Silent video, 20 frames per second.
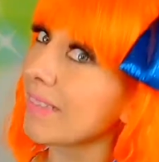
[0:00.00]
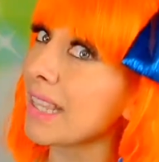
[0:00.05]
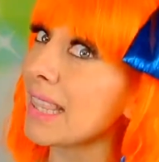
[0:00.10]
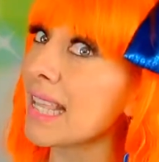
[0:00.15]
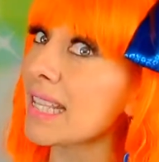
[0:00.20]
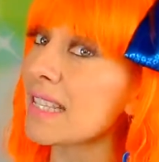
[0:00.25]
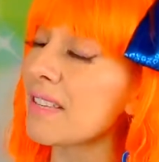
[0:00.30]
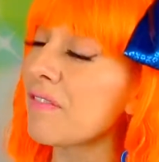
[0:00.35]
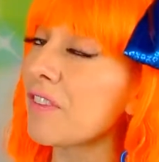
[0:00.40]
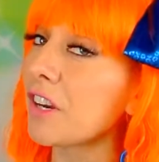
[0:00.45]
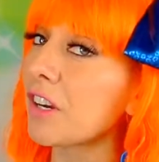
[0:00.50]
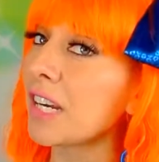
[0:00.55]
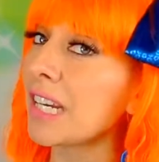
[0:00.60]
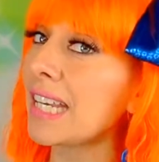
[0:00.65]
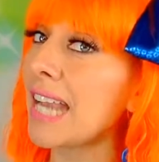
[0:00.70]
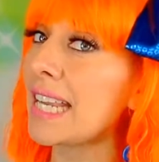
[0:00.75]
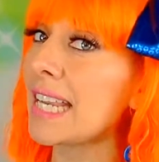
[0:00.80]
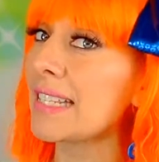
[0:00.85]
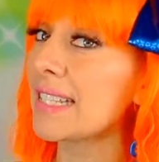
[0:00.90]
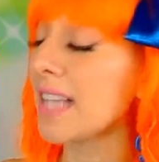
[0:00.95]
That's a very
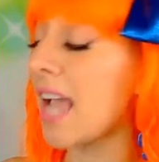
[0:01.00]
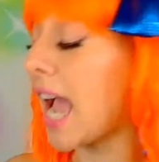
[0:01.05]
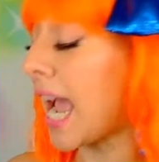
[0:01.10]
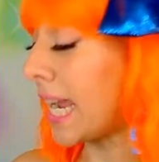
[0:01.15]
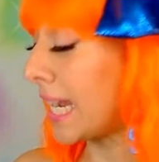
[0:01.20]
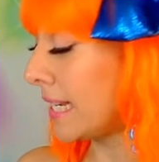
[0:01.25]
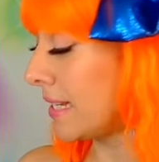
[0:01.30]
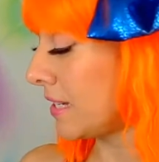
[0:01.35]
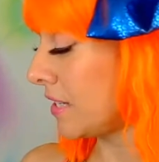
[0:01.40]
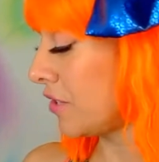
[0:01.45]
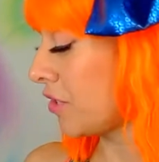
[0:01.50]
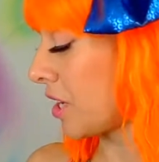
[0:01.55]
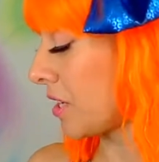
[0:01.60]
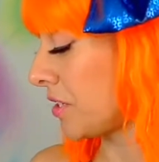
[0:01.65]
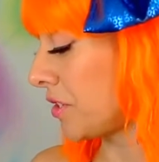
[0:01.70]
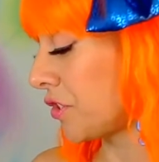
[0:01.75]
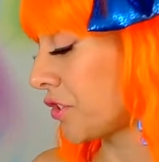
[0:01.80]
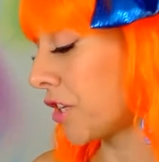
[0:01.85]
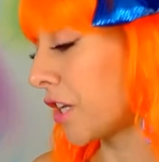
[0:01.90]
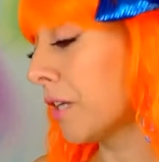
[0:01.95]
nice, kind
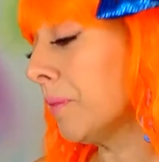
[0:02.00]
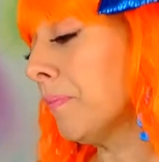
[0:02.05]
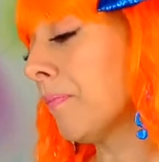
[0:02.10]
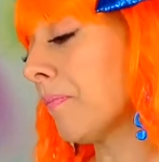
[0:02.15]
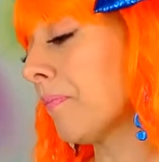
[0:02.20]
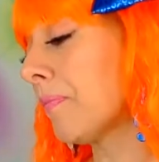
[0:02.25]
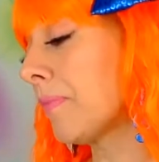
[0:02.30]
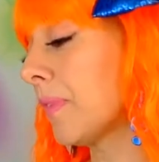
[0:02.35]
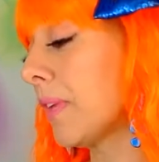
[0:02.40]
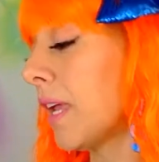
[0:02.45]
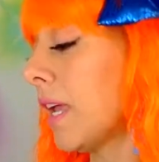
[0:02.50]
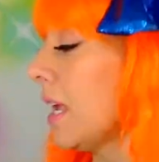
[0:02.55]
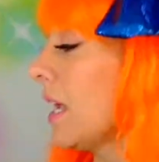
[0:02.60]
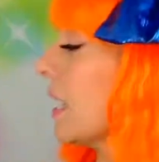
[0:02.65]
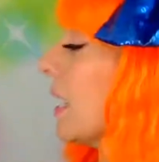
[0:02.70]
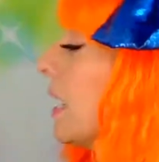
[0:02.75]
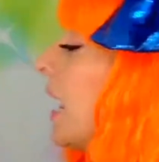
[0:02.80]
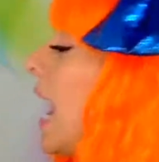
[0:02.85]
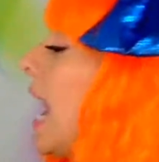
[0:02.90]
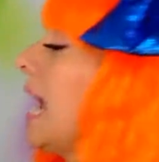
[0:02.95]
gesture.
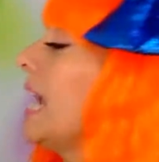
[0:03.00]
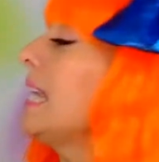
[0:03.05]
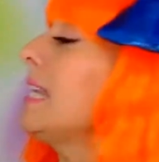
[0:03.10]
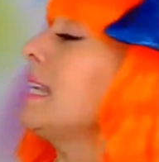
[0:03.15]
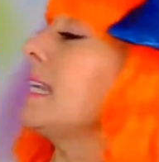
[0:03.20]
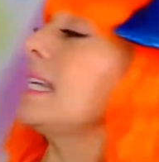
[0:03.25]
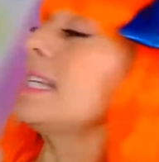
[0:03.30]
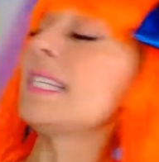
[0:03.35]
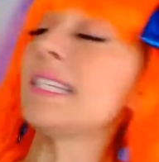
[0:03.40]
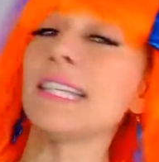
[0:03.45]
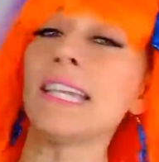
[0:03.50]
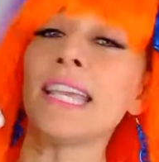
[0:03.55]
Kindness